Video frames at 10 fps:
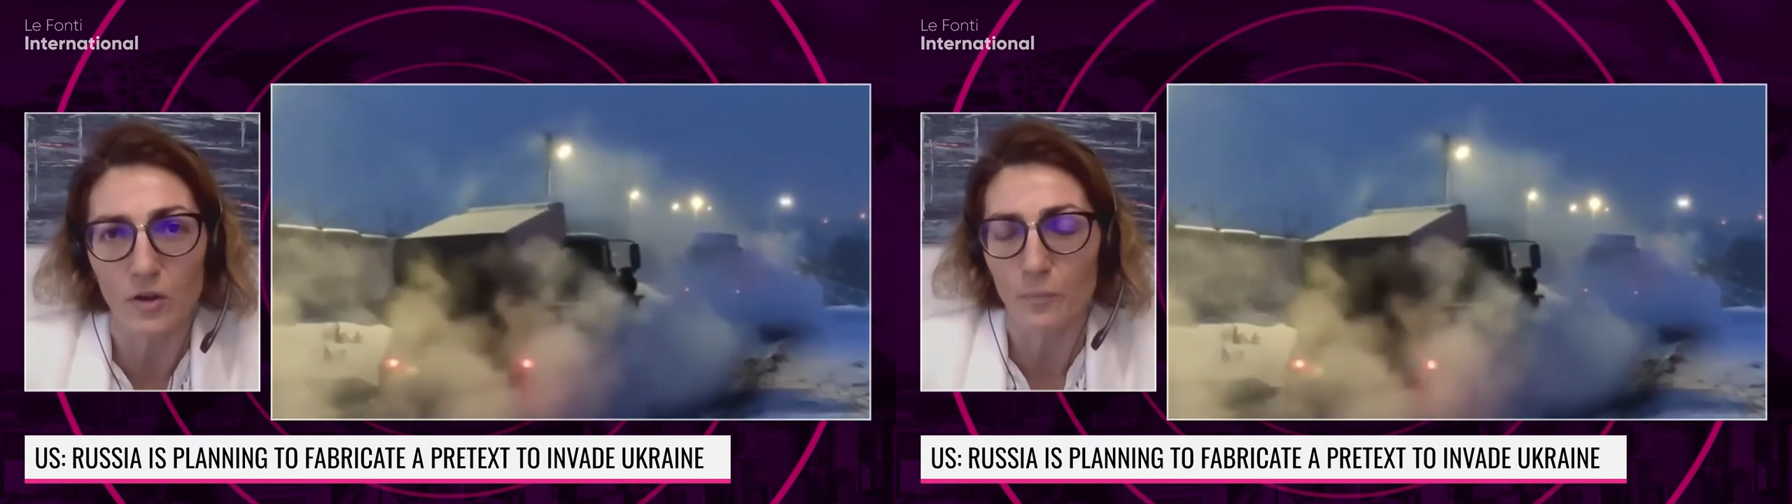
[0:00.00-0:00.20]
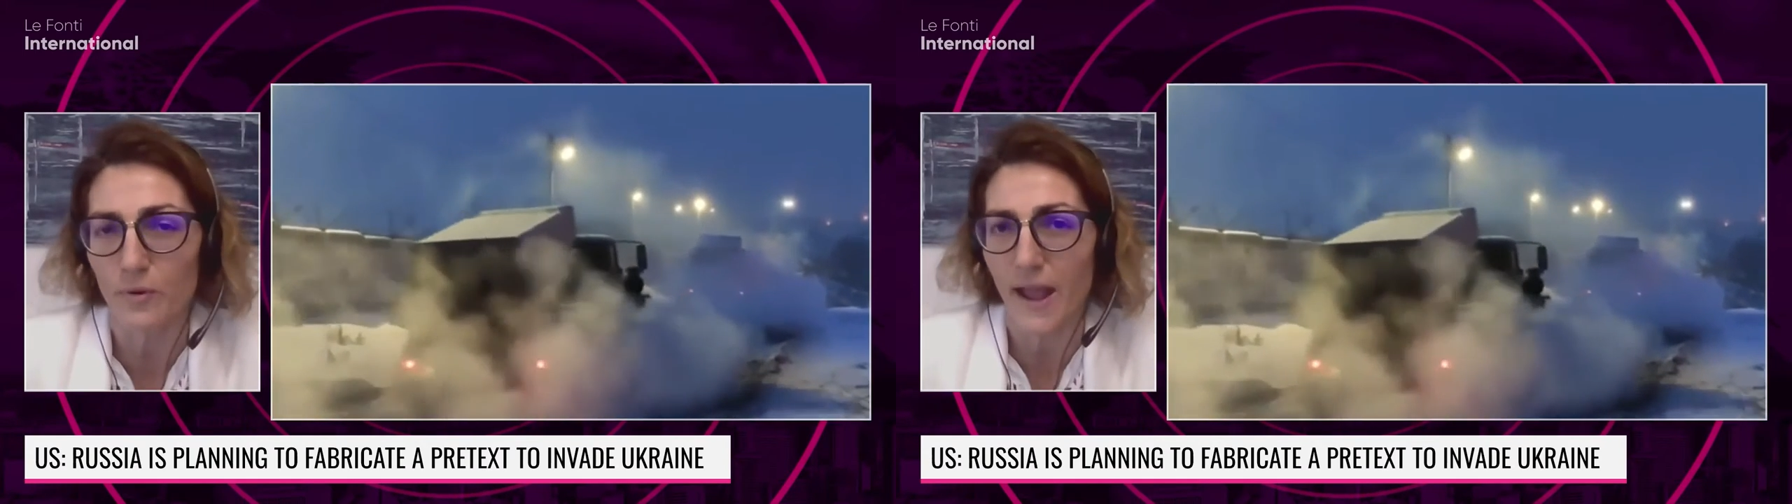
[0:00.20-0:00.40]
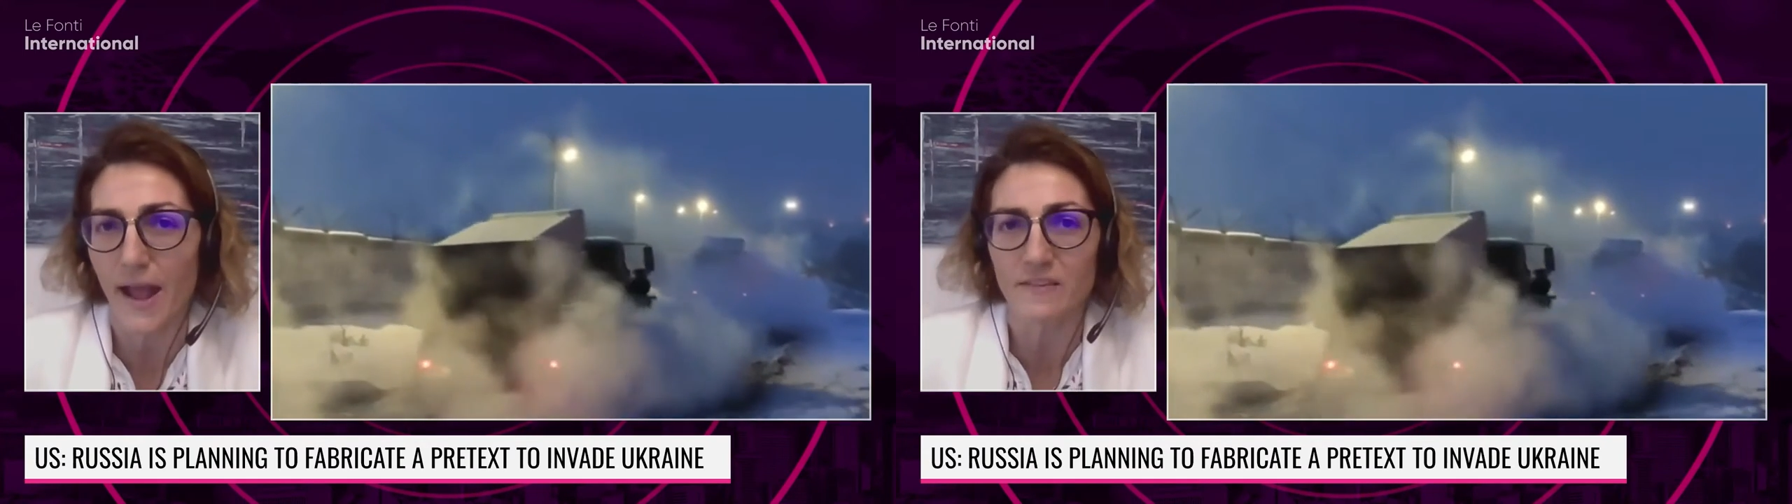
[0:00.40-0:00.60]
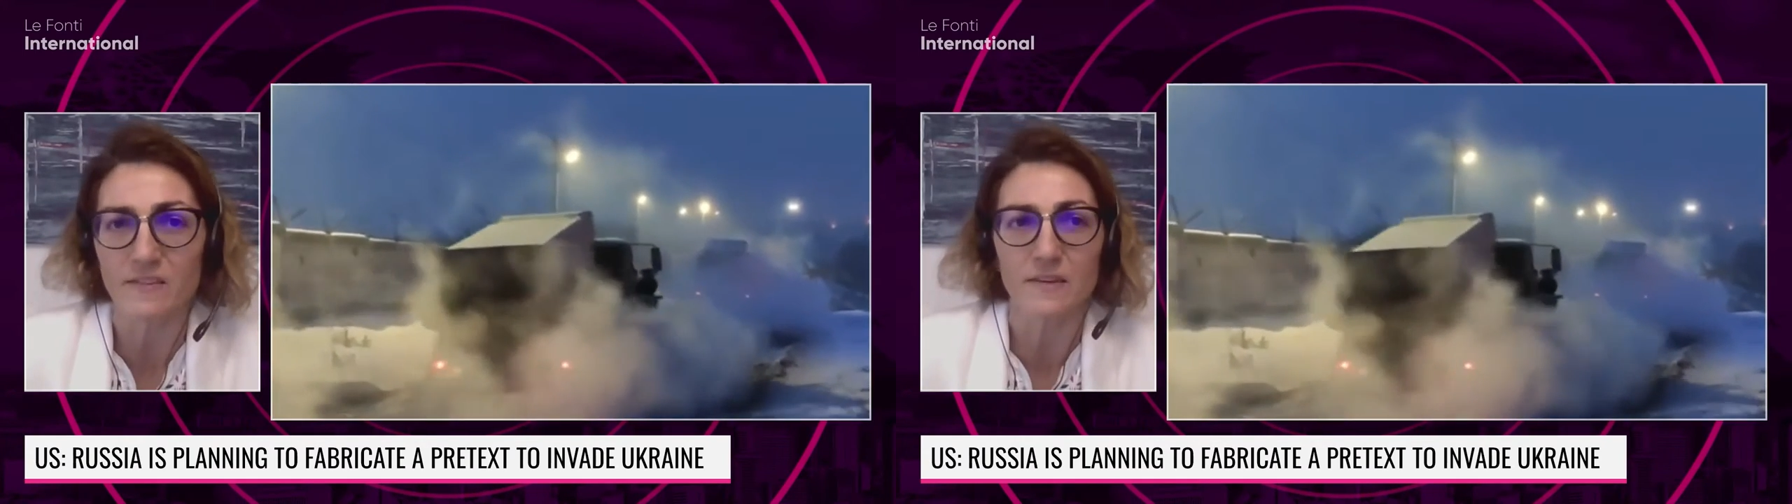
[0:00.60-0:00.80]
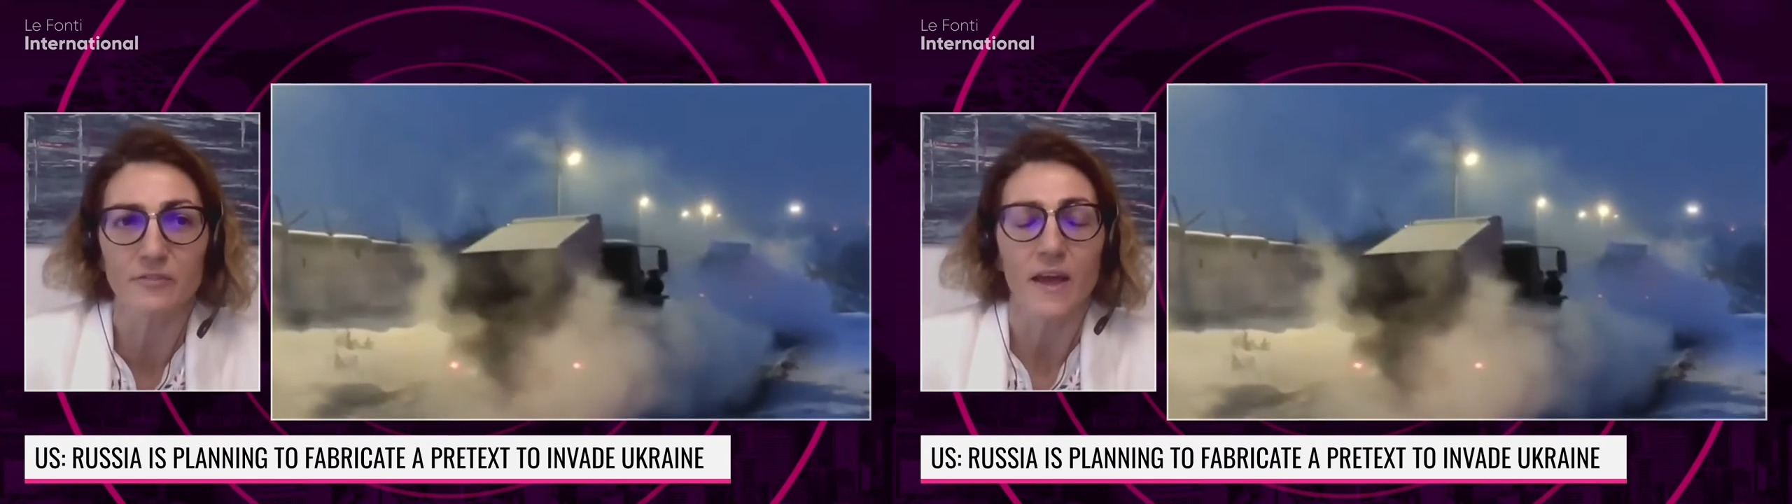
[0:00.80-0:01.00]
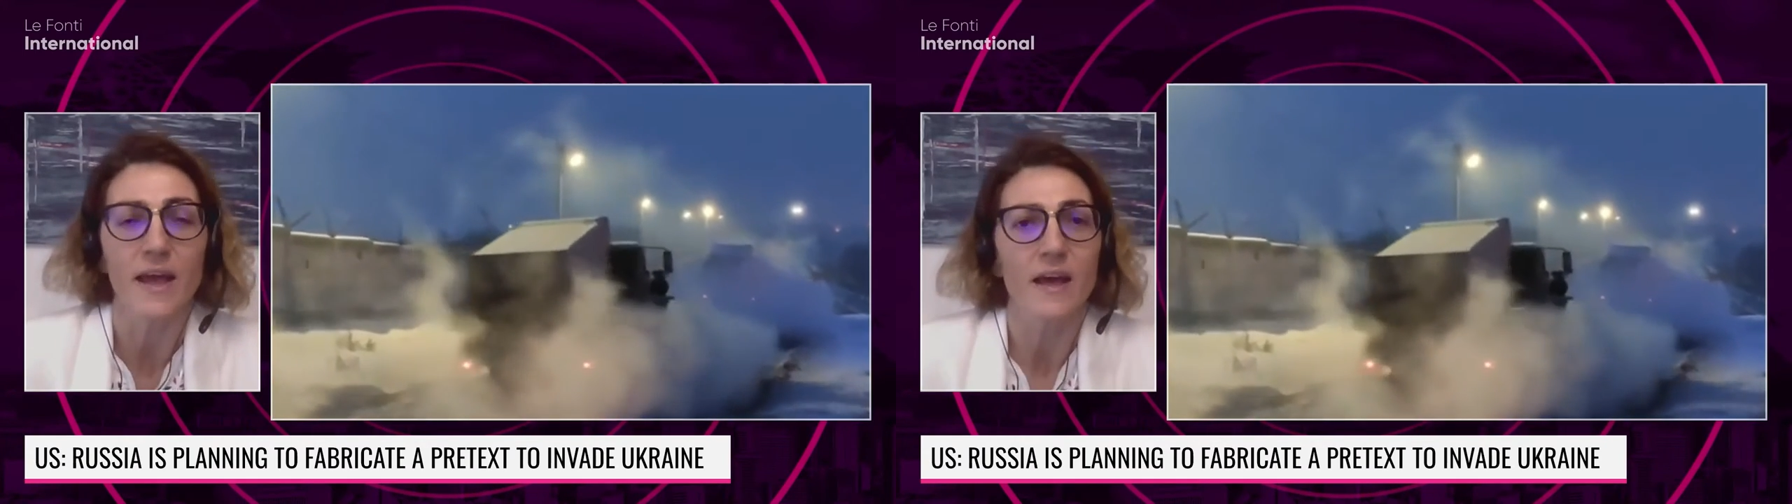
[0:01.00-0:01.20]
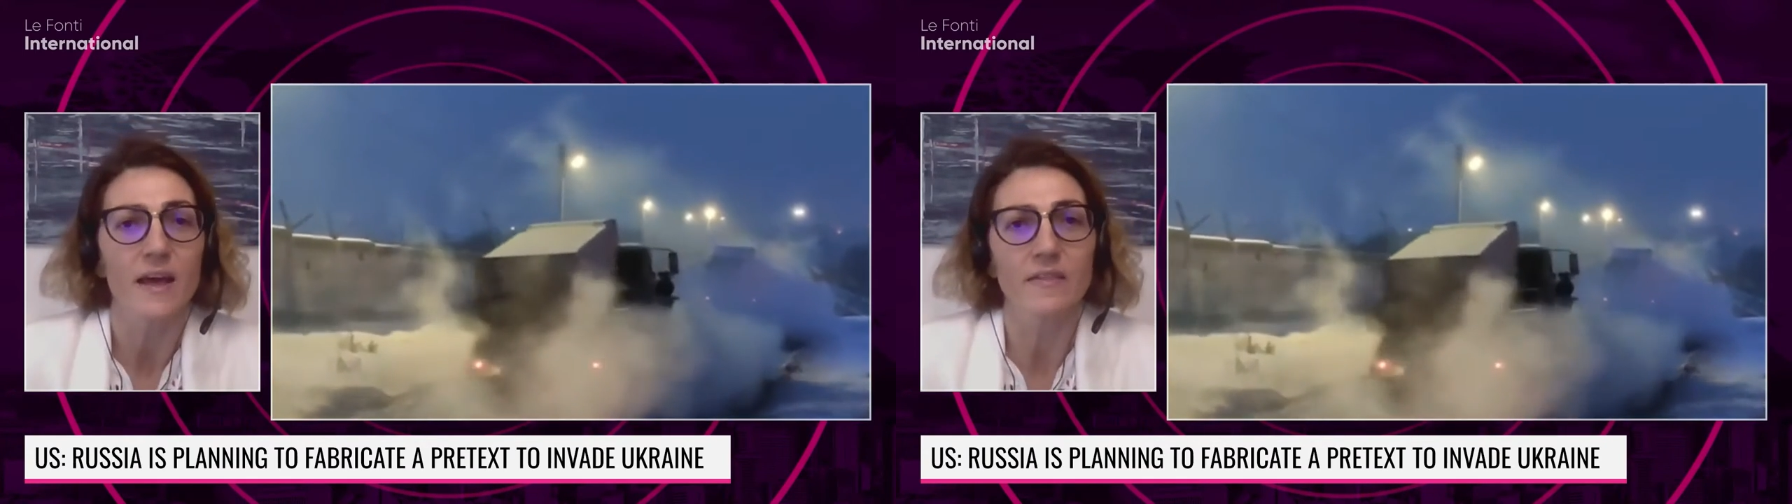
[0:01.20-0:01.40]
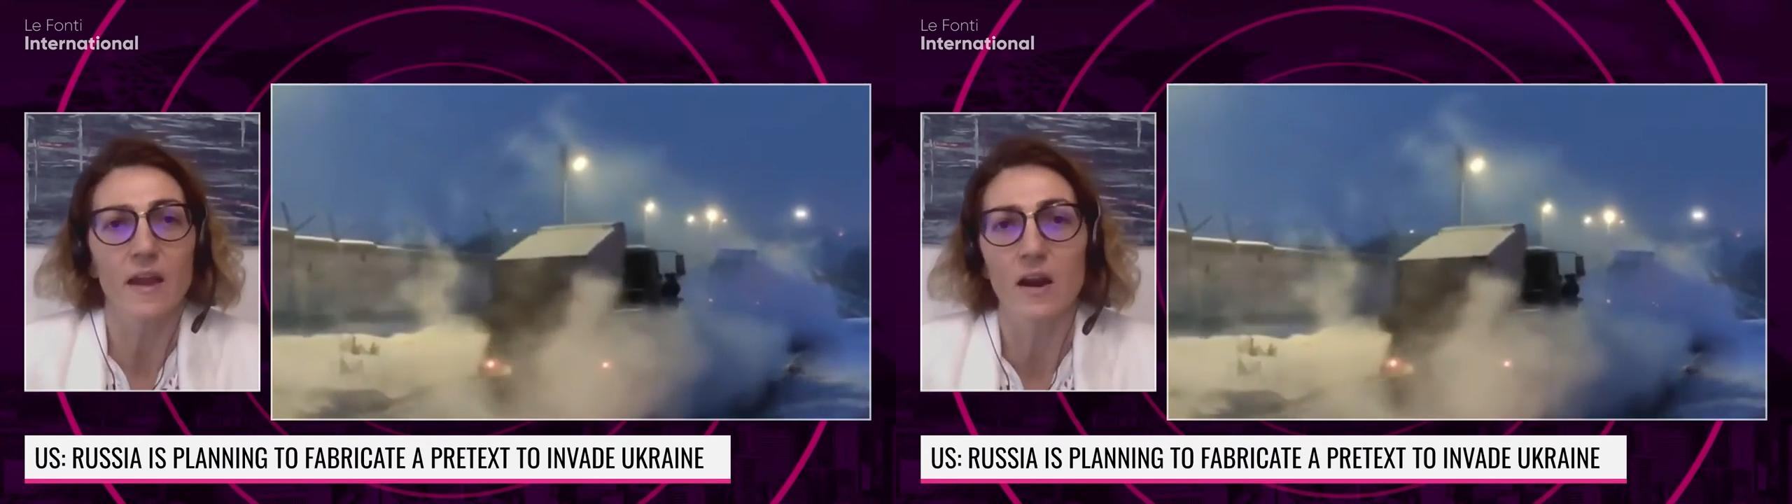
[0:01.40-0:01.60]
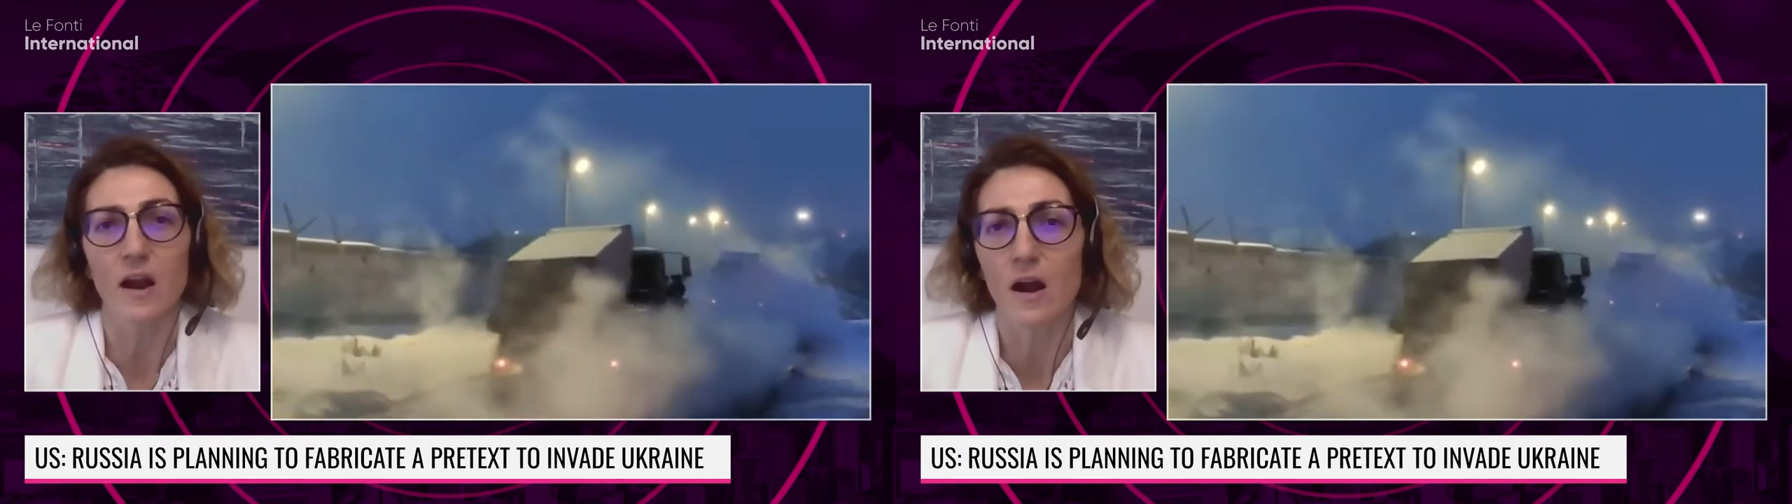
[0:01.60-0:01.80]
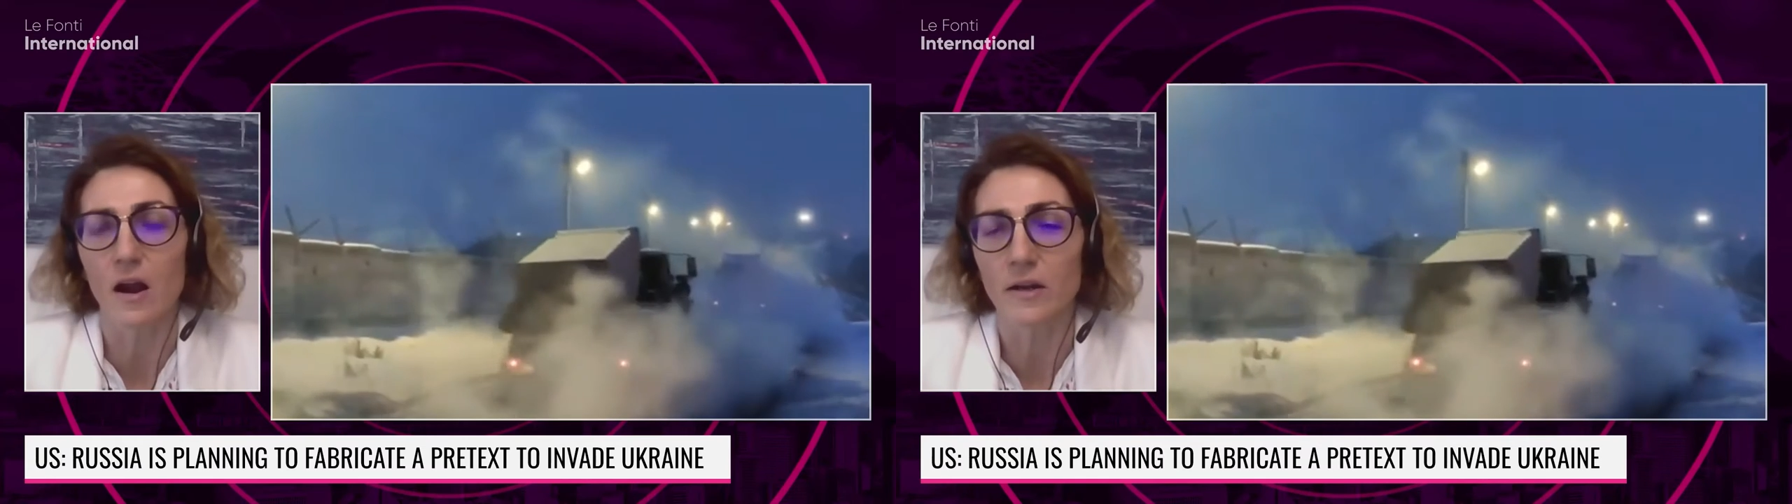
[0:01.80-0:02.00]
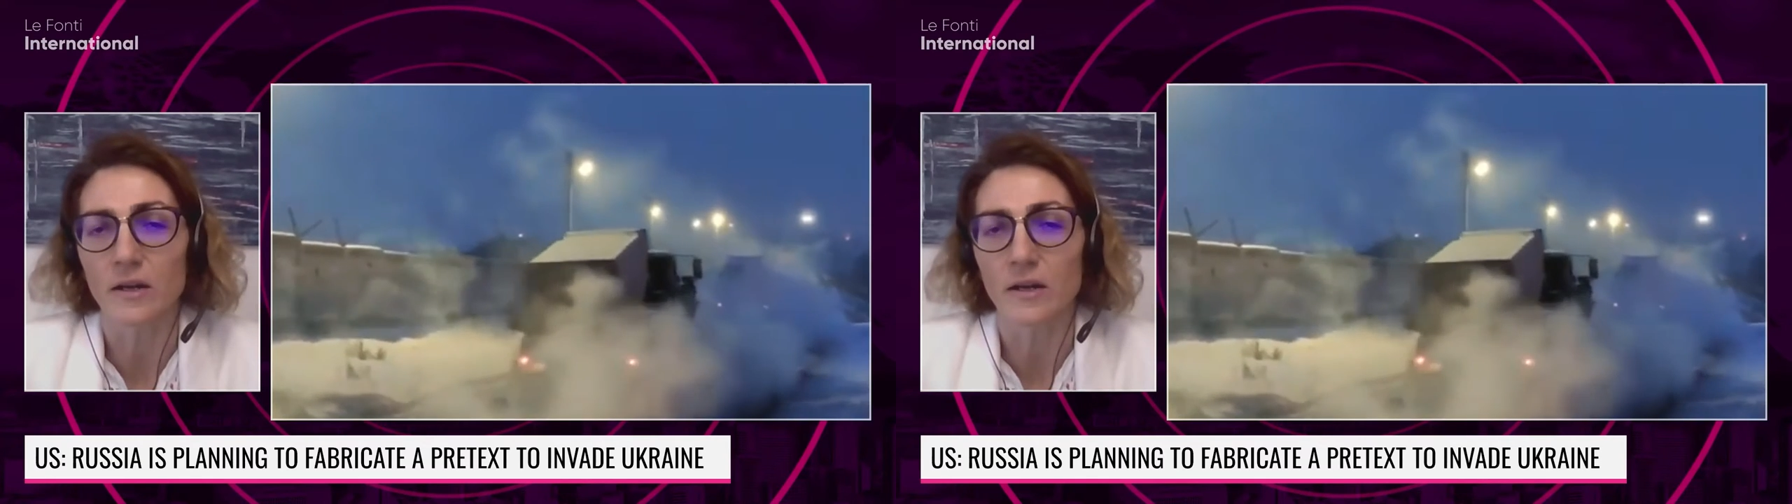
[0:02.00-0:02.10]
comprehensive. There are